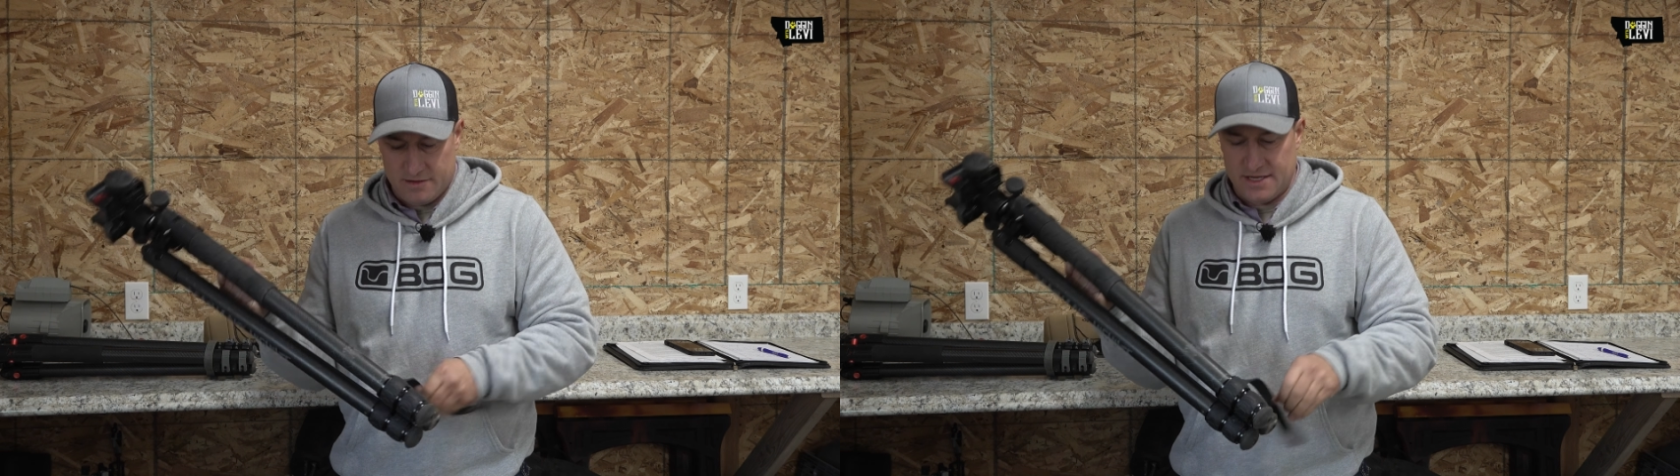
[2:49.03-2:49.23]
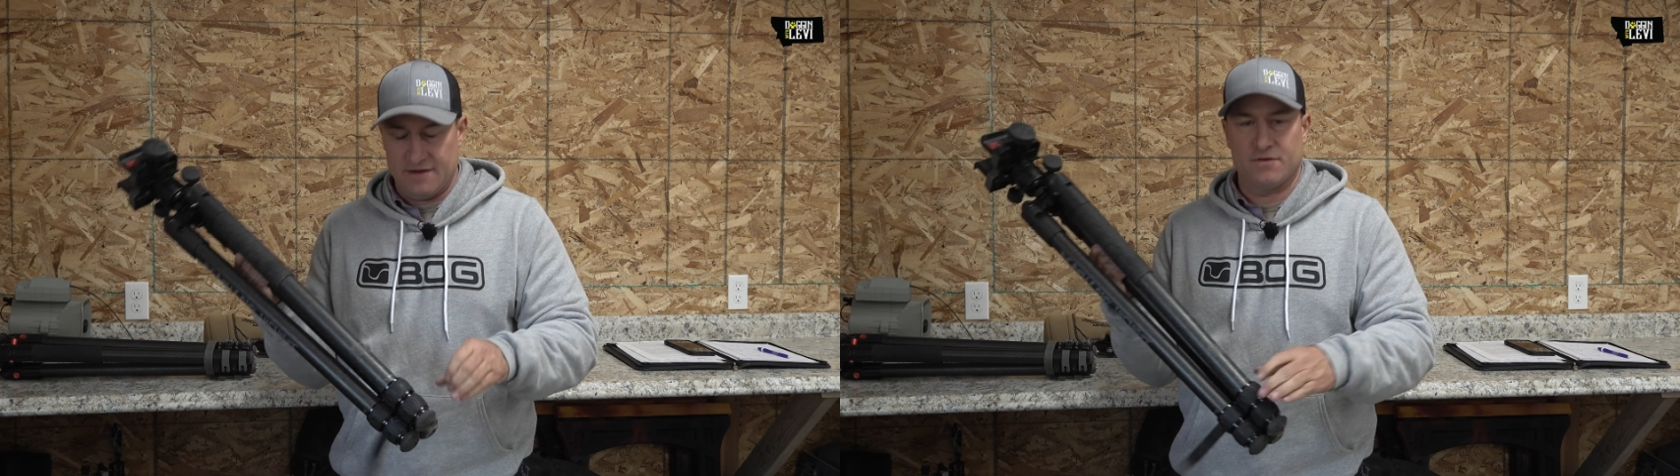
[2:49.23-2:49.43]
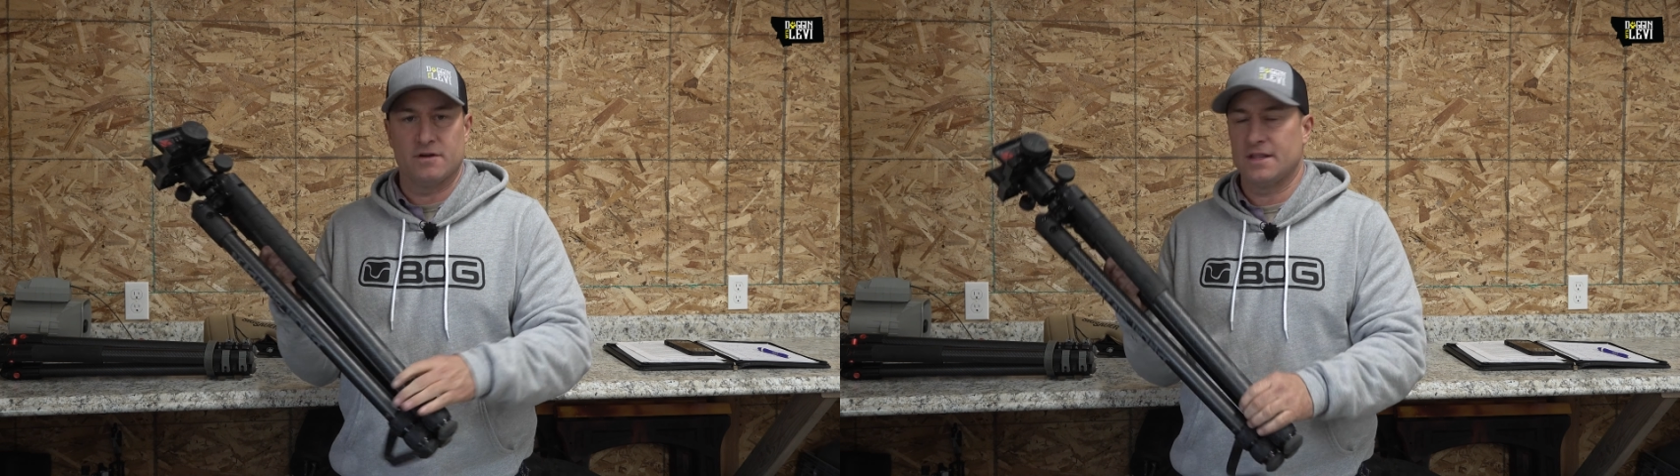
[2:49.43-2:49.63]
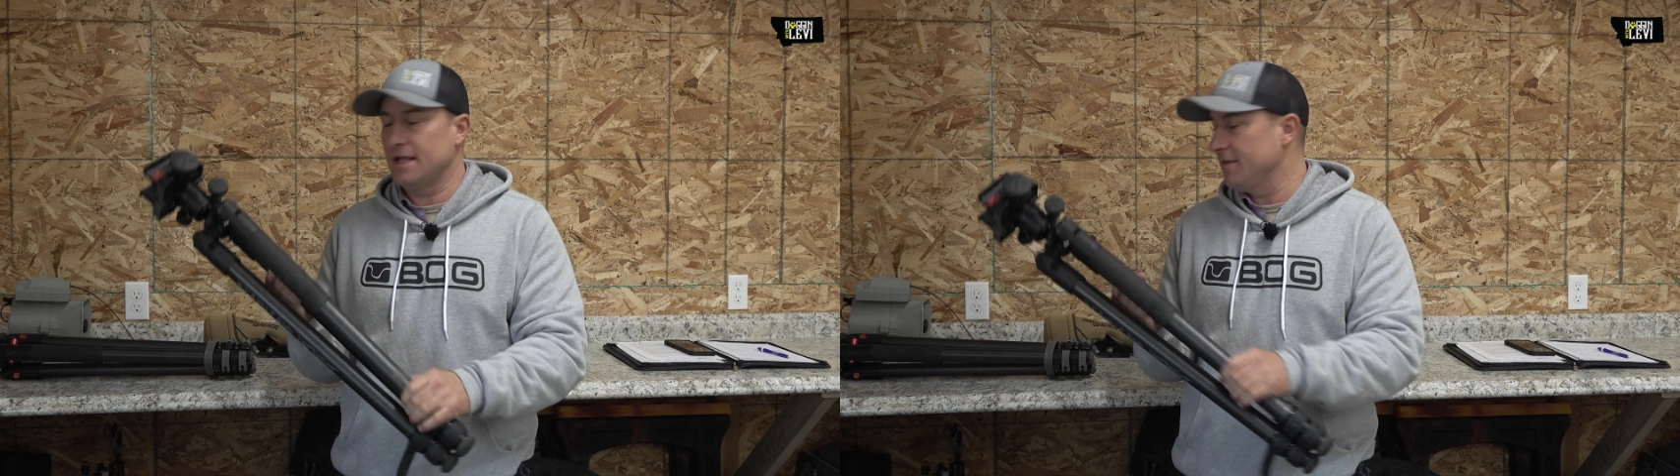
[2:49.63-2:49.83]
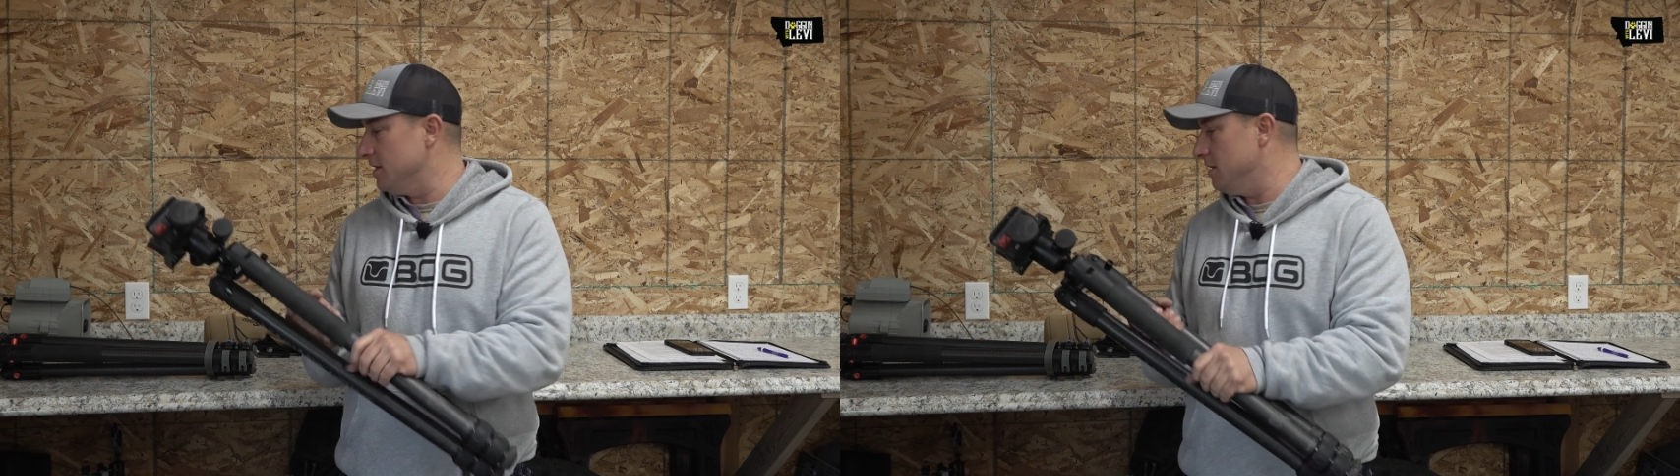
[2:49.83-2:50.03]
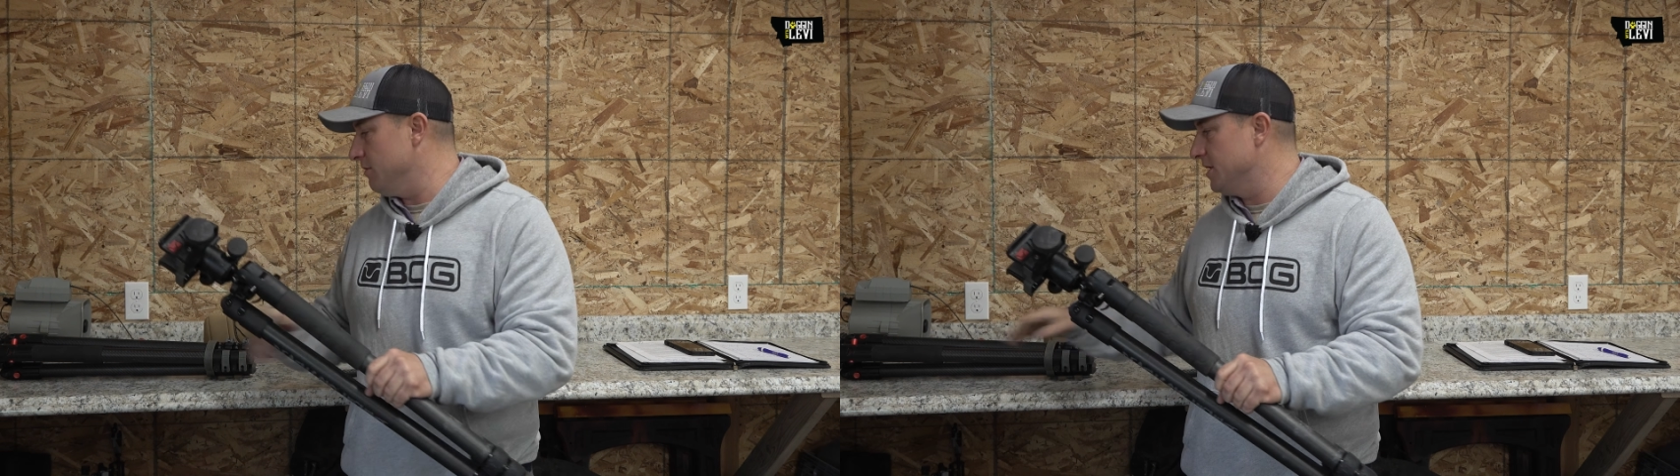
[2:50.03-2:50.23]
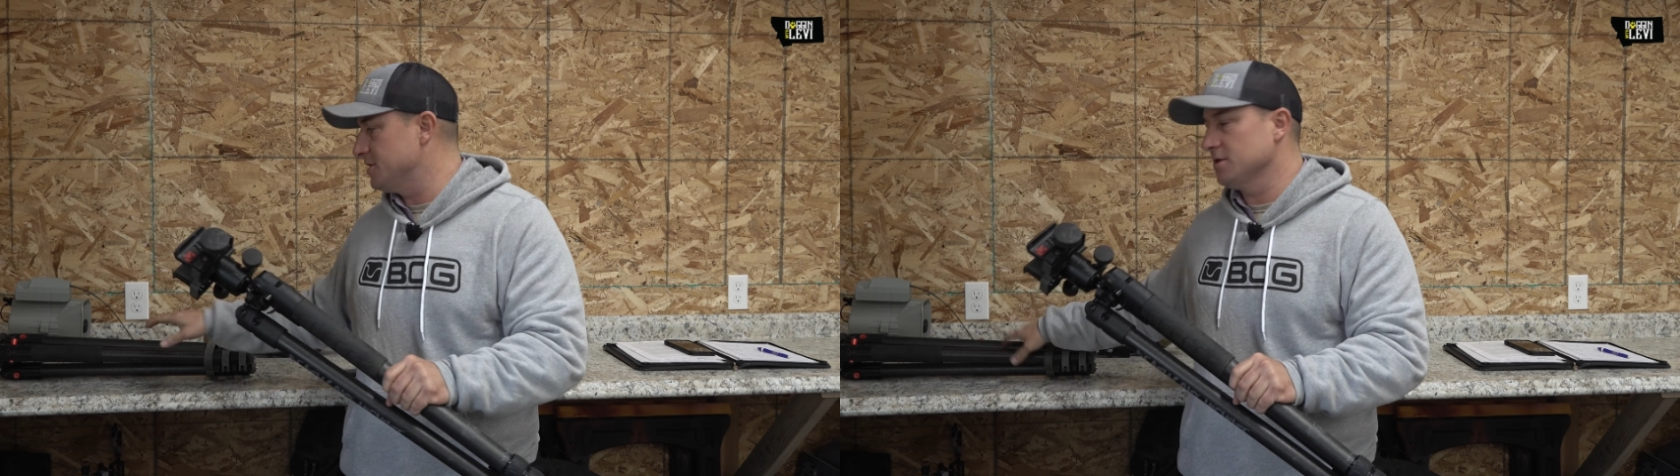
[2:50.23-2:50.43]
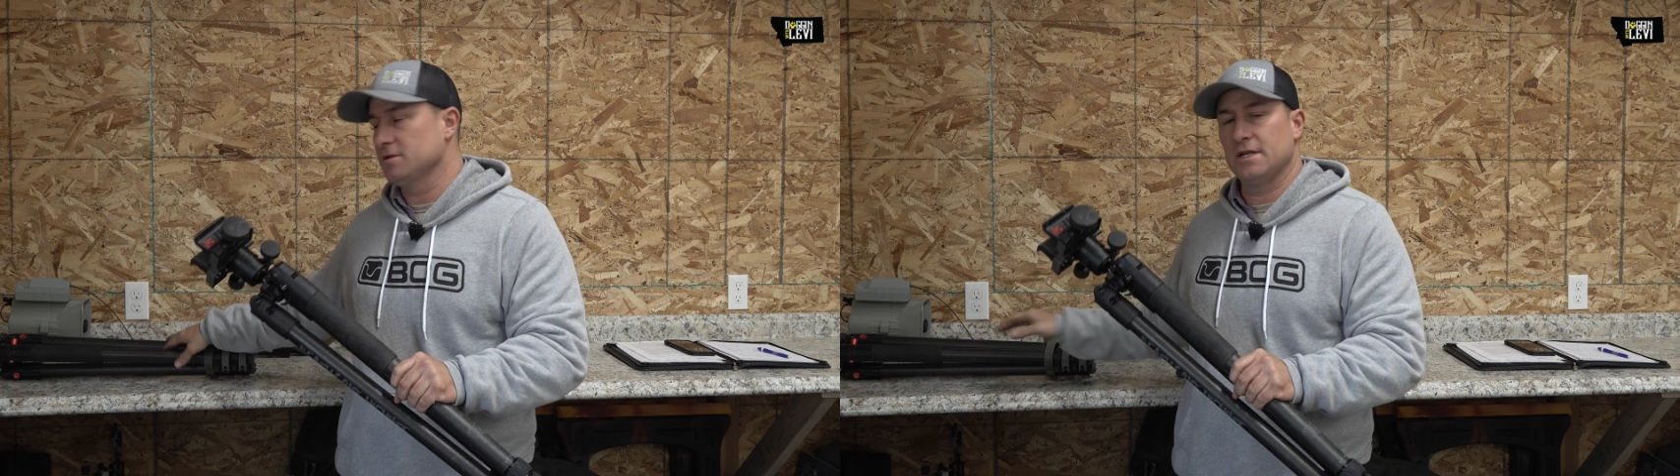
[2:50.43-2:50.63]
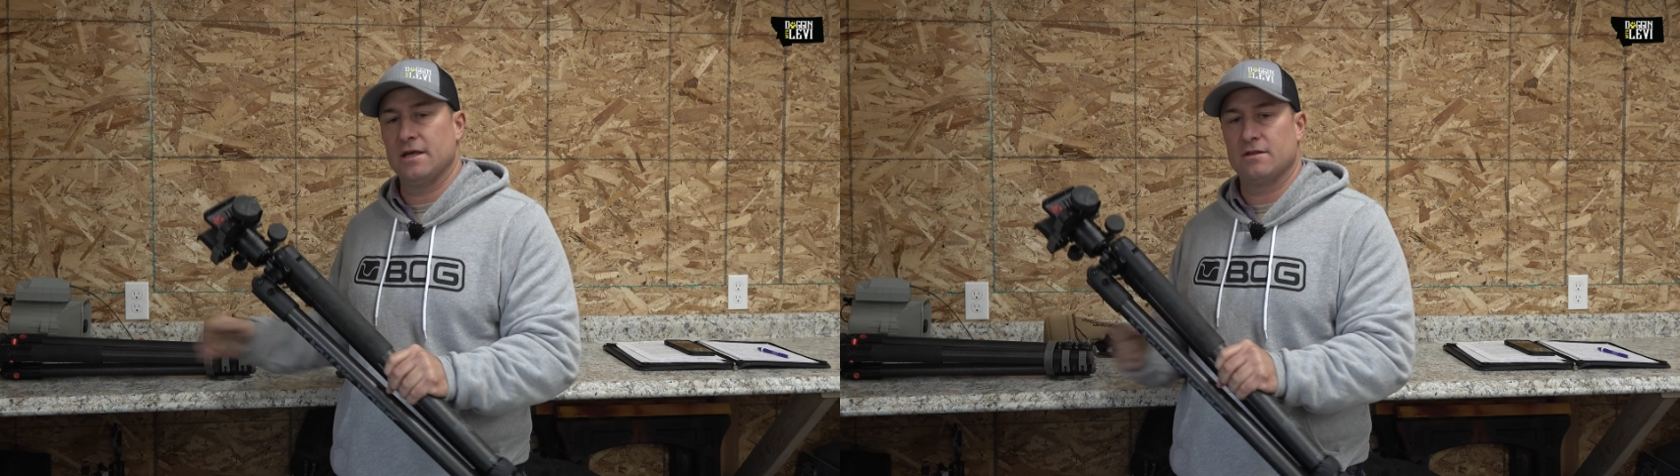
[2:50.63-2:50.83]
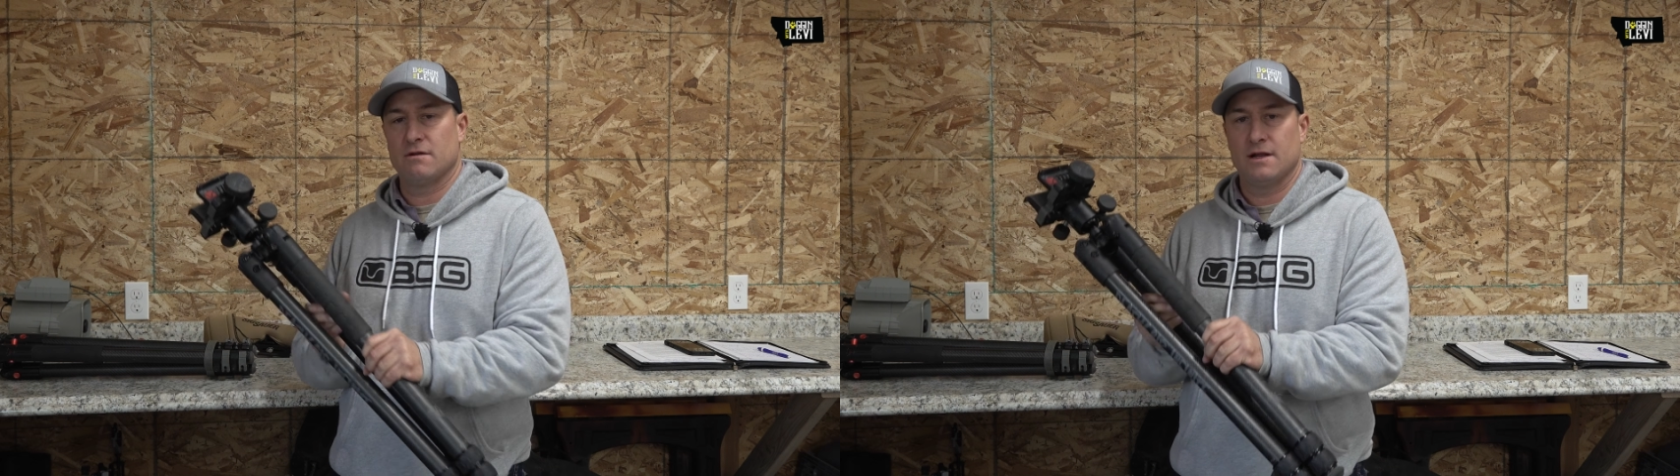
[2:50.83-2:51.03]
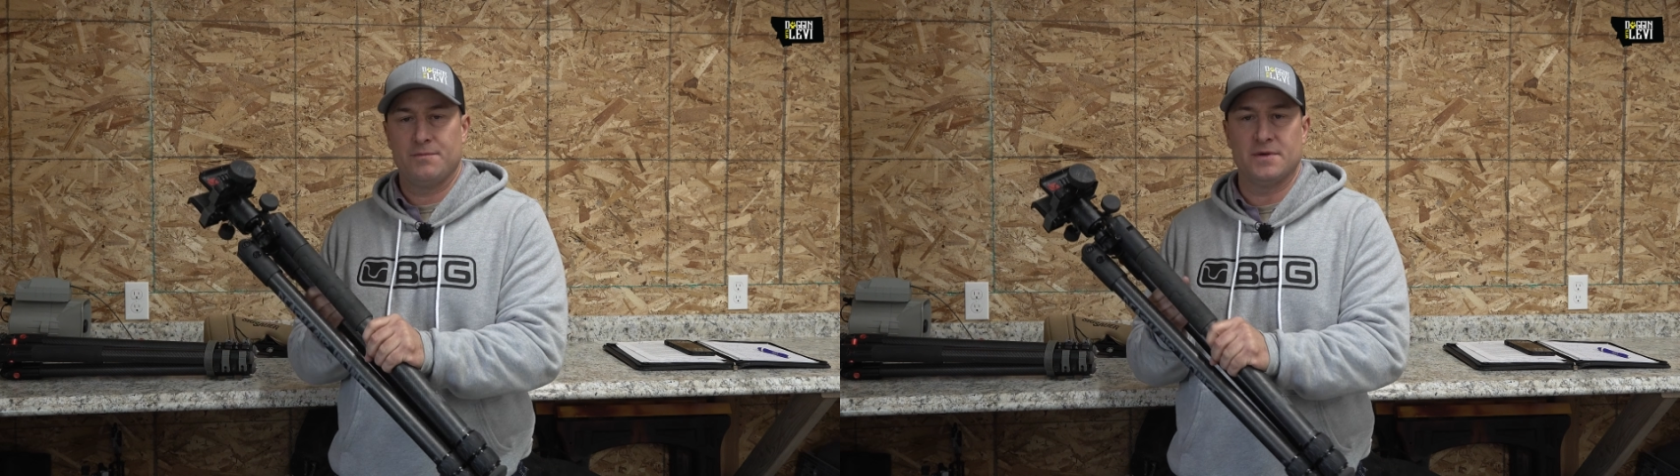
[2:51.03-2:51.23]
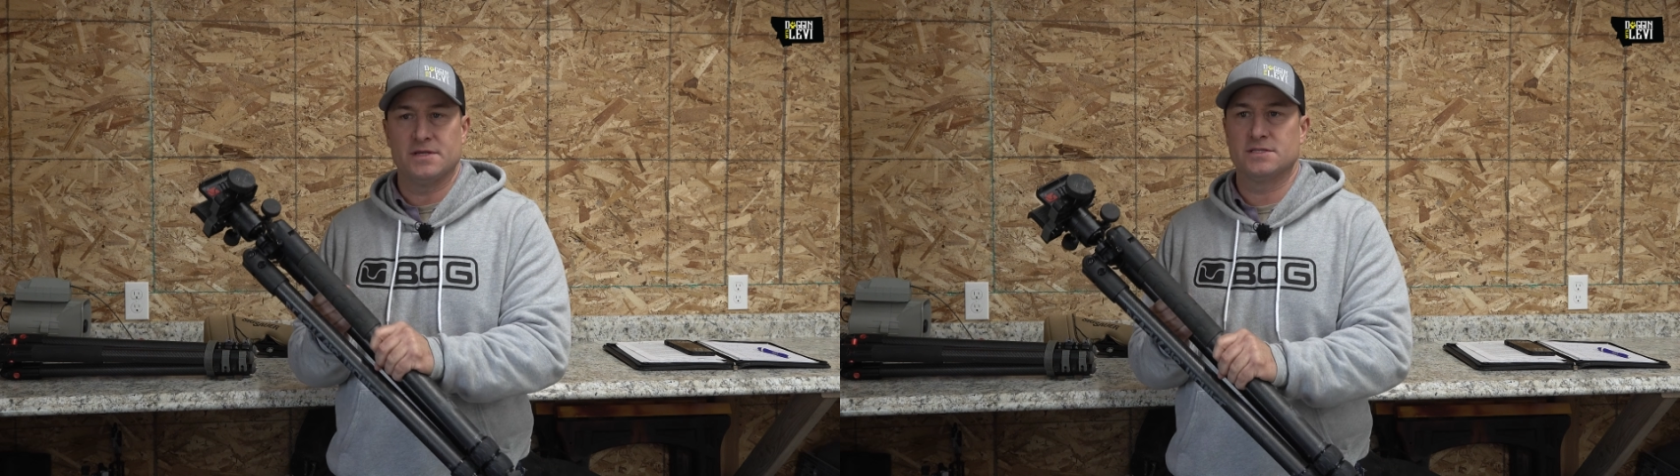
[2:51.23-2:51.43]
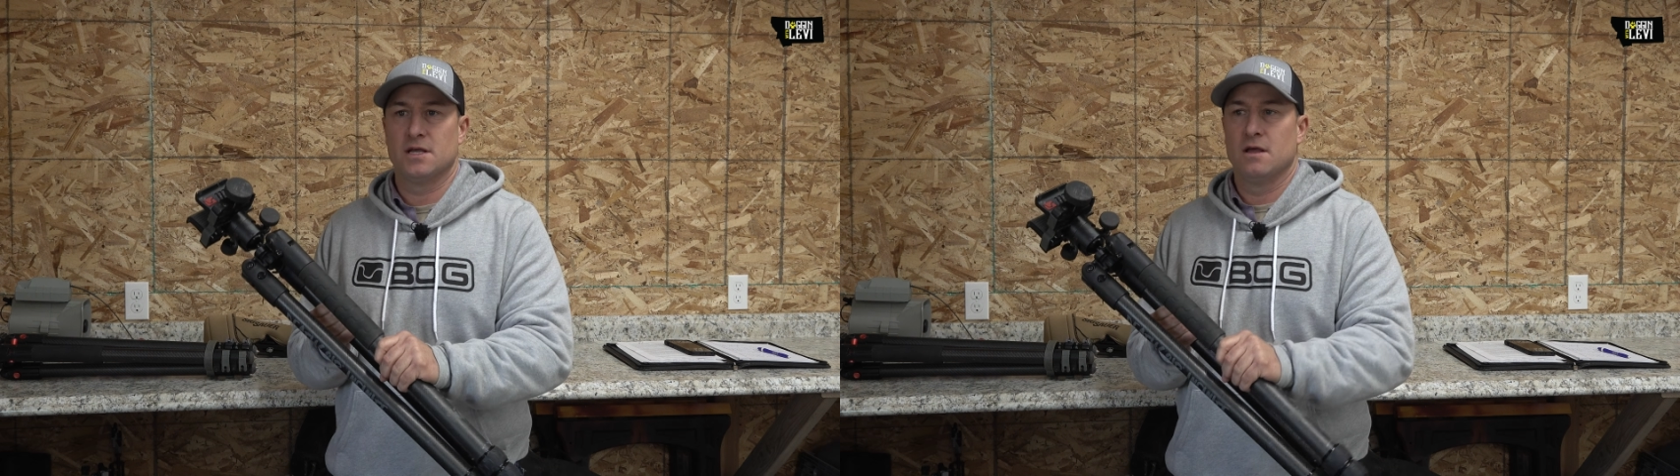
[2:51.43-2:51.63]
different than the original Deathgrip is